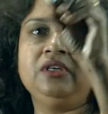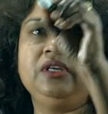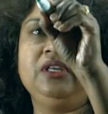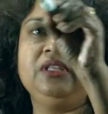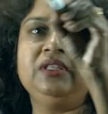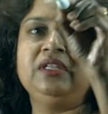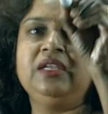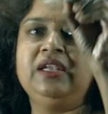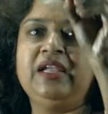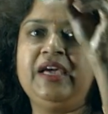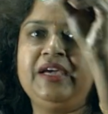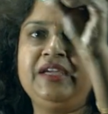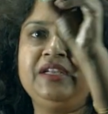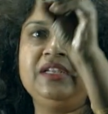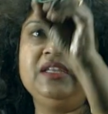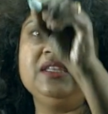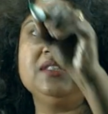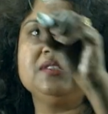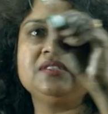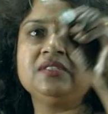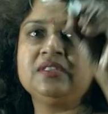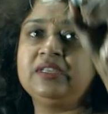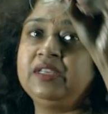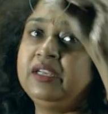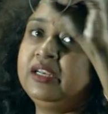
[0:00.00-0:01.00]
in the line
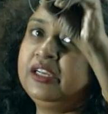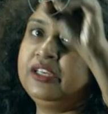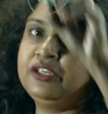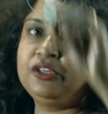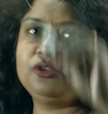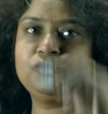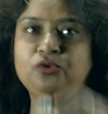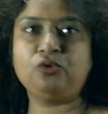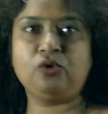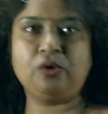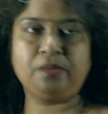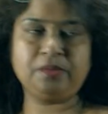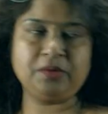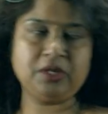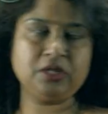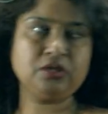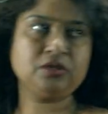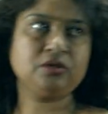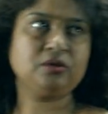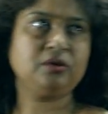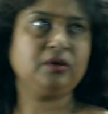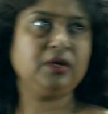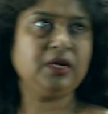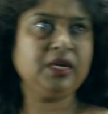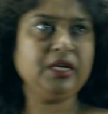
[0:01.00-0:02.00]
is related to optics
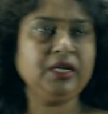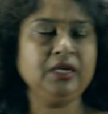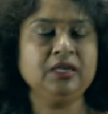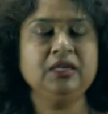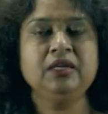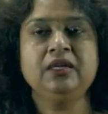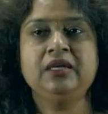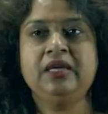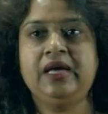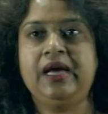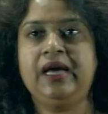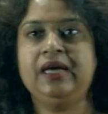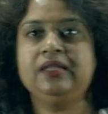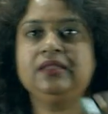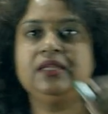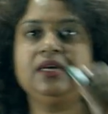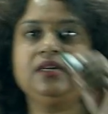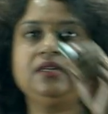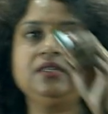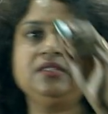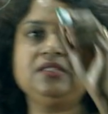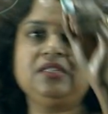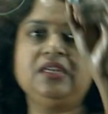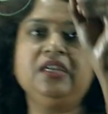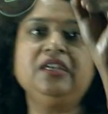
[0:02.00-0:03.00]
only, and
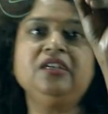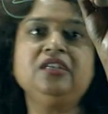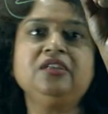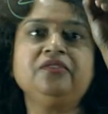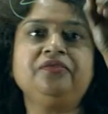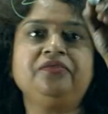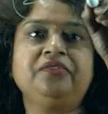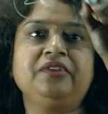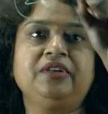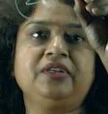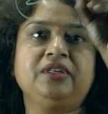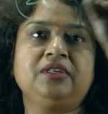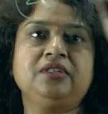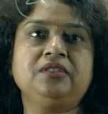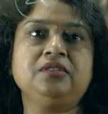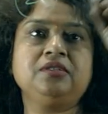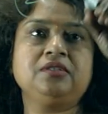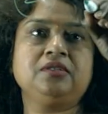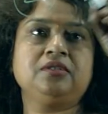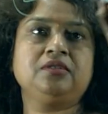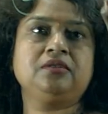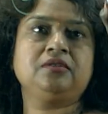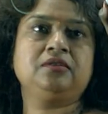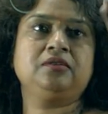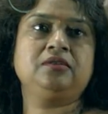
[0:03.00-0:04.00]
that is
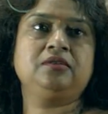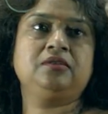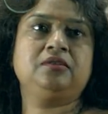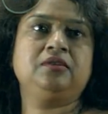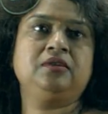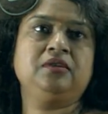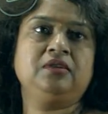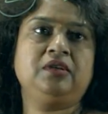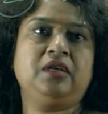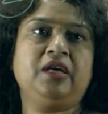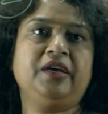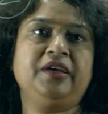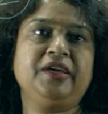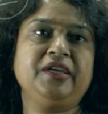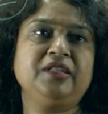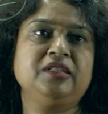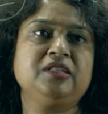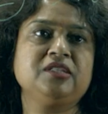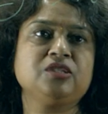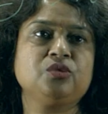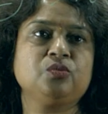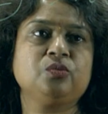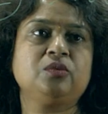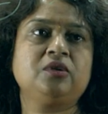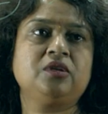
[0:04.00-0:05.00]
interference. Again
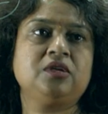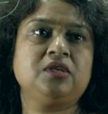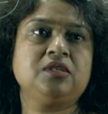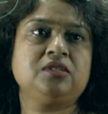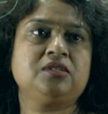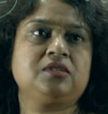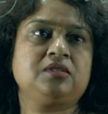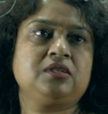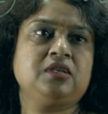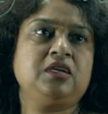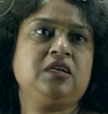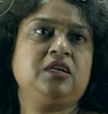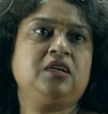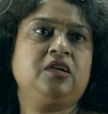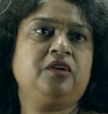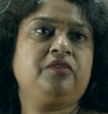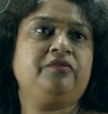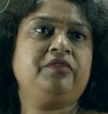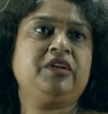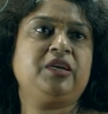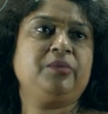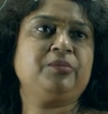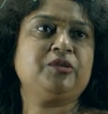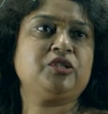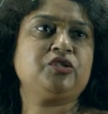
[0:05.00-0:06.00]
this word is
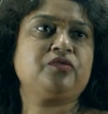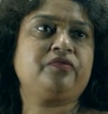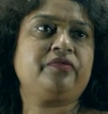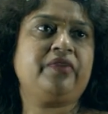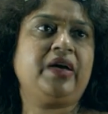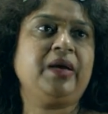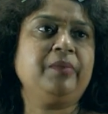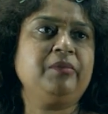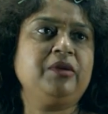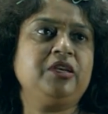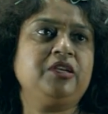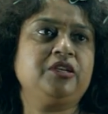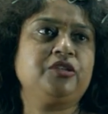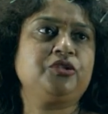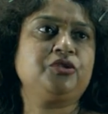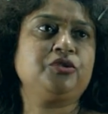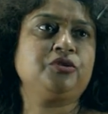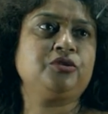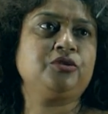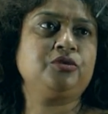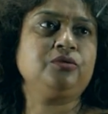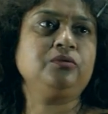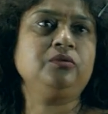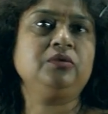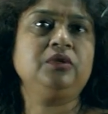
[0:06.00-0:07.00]
very much familiar to
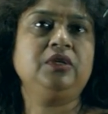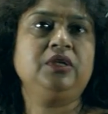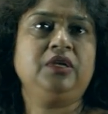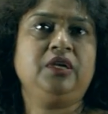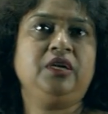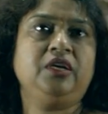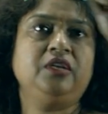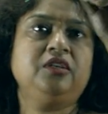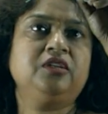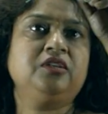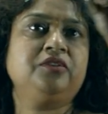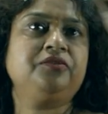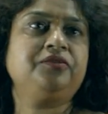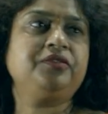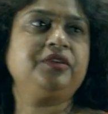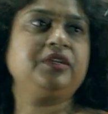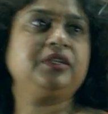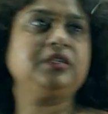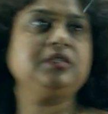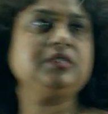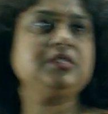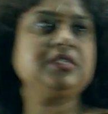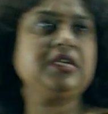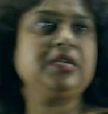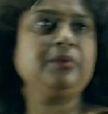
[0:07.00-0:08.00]
you,
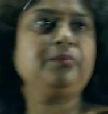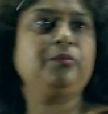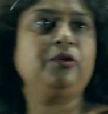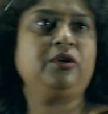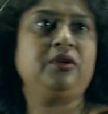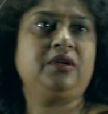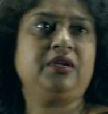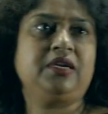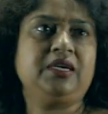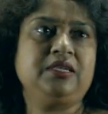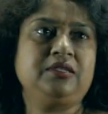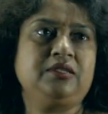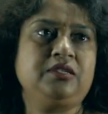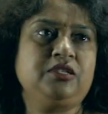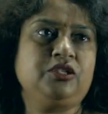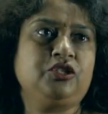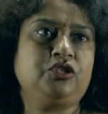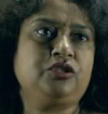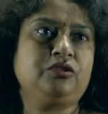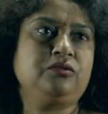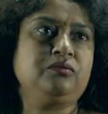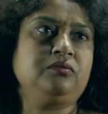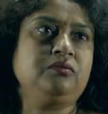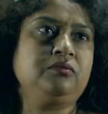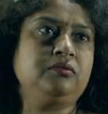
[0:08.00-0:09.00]
interference and
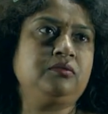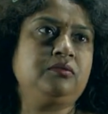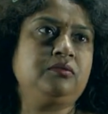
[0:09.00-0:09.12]
polarization.